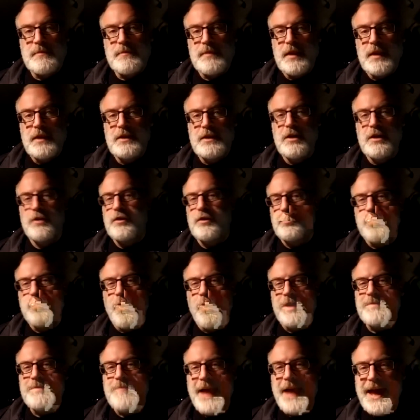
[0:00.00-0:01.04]
There's
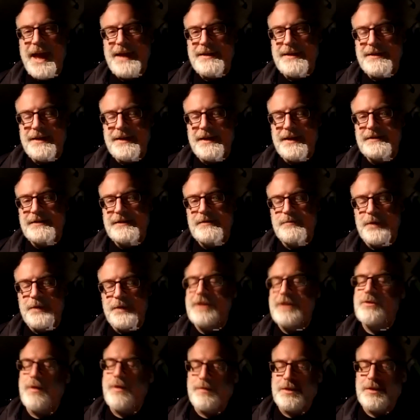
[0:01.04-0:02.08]
one band, but I do
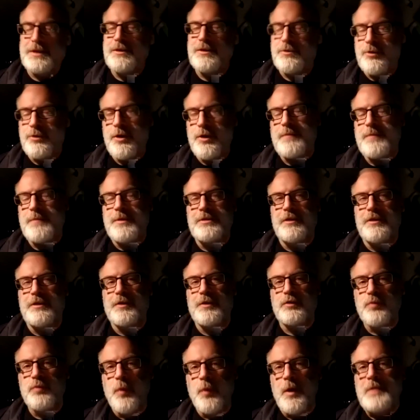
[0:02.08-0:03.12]
have to correct myself. There's
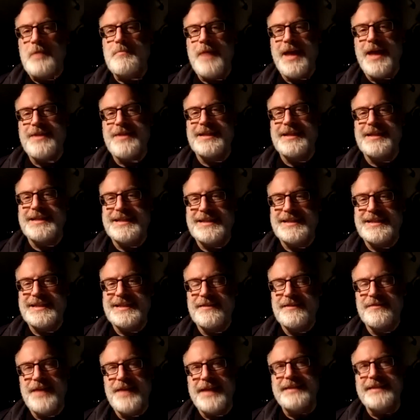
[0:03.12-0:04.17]
one band that
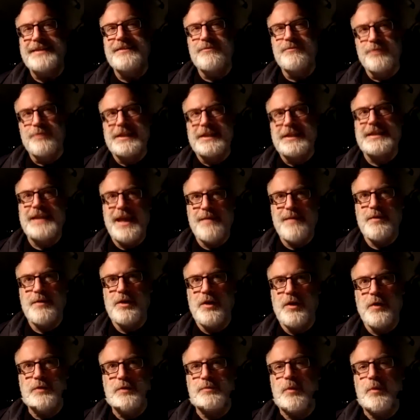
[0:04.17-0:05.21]
not really came
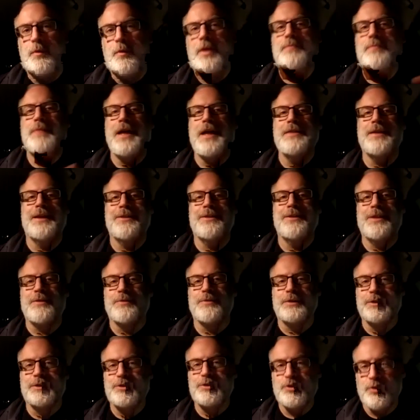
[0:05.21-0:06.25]
close, but one band that I think
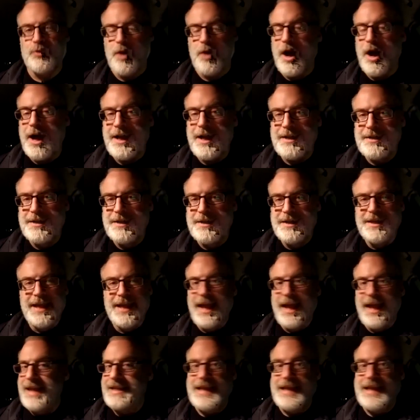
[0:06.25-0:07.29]
really tried.
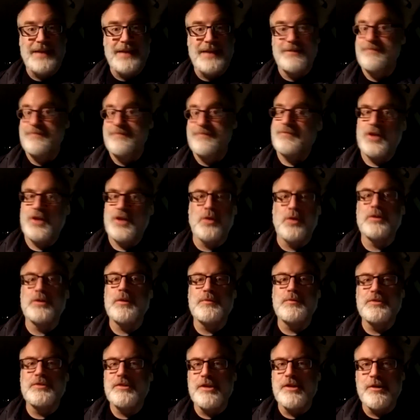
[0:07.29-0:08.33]
And again, cult
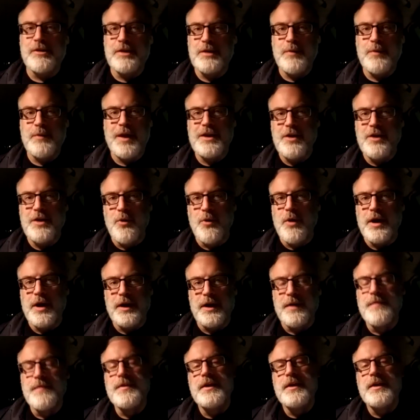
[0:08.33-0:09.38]
obscurity went nowhere.
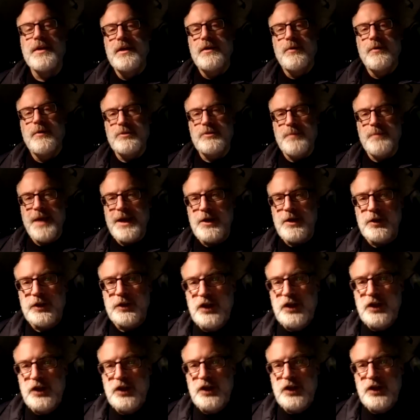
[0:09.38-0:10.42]
It was a band called
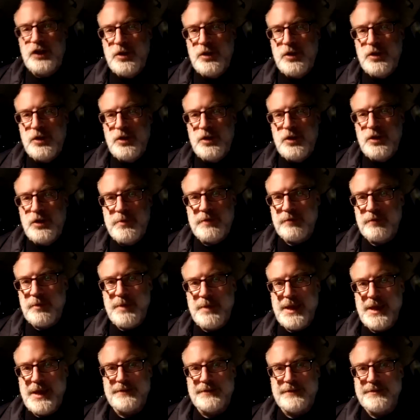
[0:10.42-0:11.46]
Human
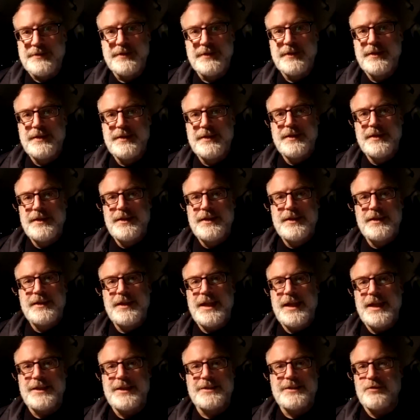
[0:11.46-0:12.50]
Remains. Oh, yeah. It had
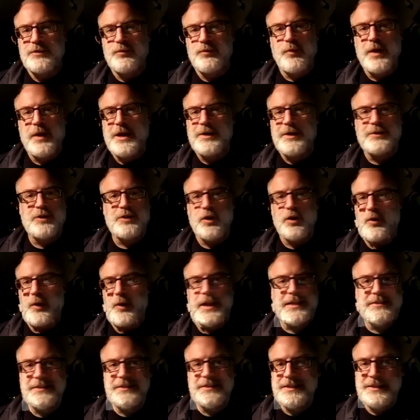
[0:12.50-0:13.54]
like this weird,
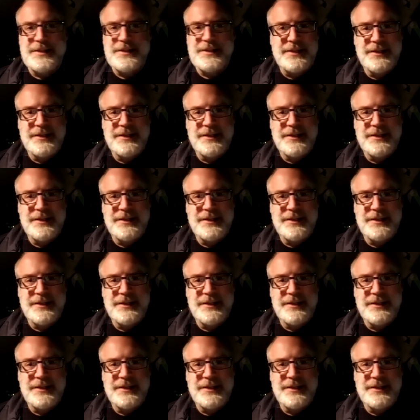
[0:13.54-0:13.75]
crazy,